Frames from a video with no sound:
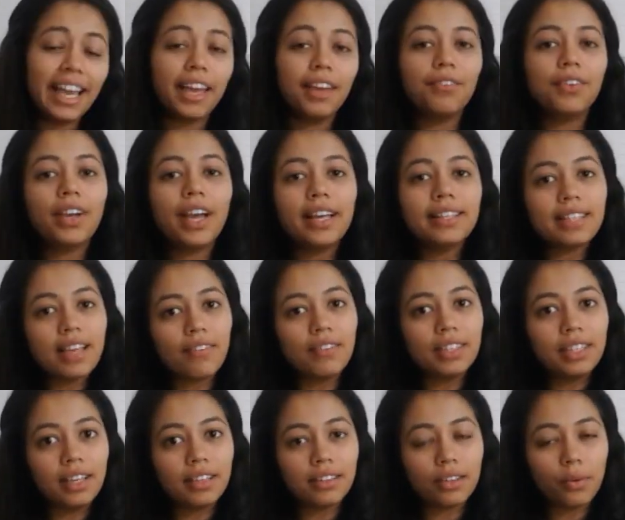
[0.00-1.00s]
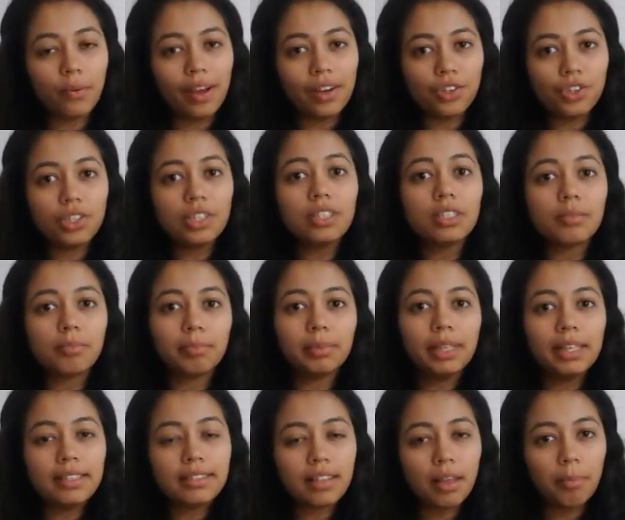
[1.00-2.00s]
Yeah, if you guys have any other questions,
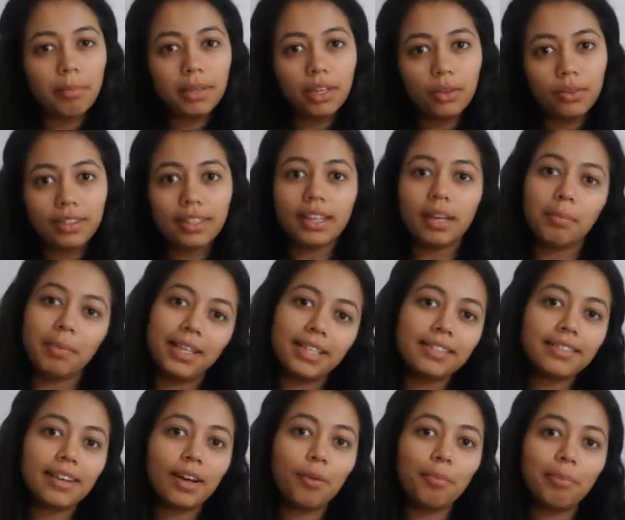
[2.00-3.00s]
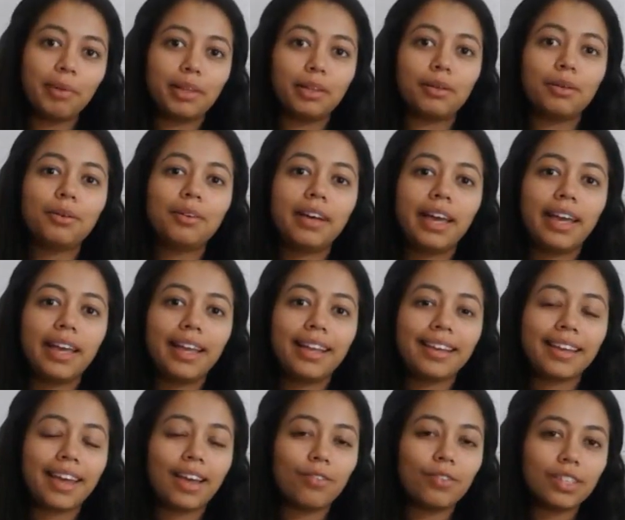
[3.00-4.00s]
please let me know in the comments down below,
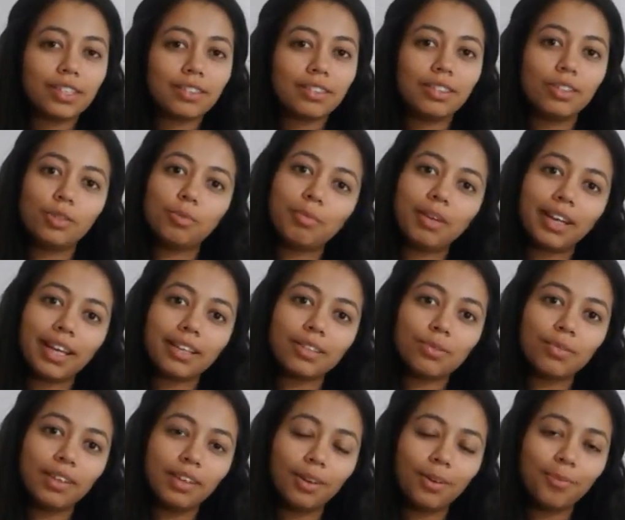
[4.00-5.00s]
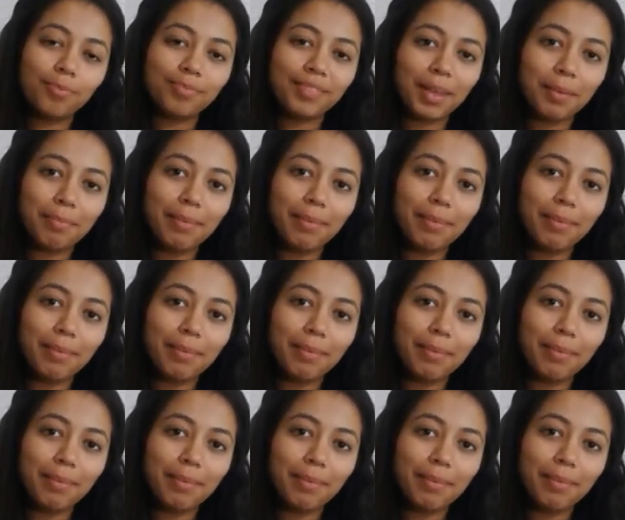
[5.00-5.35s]
and I will see you in the next video.